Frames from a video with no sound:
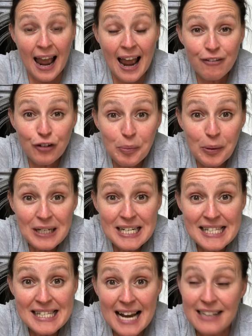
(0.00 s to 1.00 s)
Everybody
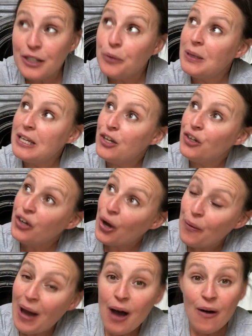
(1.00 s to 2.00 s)
said that we can
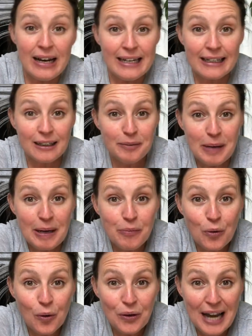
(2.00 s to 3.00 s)
go out a little bit
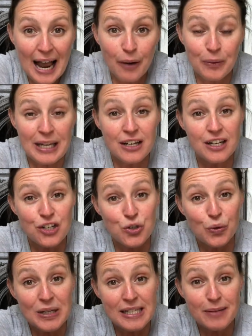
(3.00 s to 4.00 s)
more now. We can
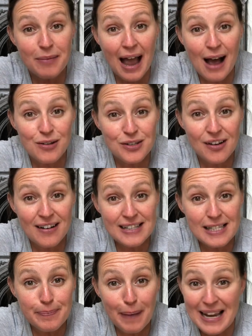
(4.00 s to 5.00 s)
enjoy some outside
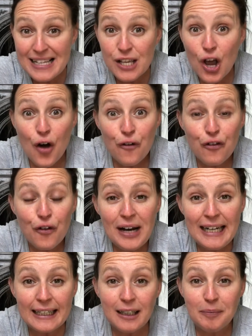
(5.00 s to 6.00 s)
space for a
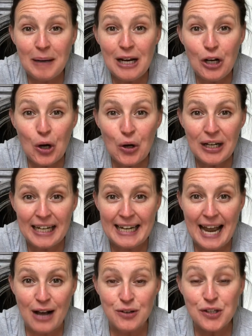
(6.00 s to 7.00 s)
little bit longer now.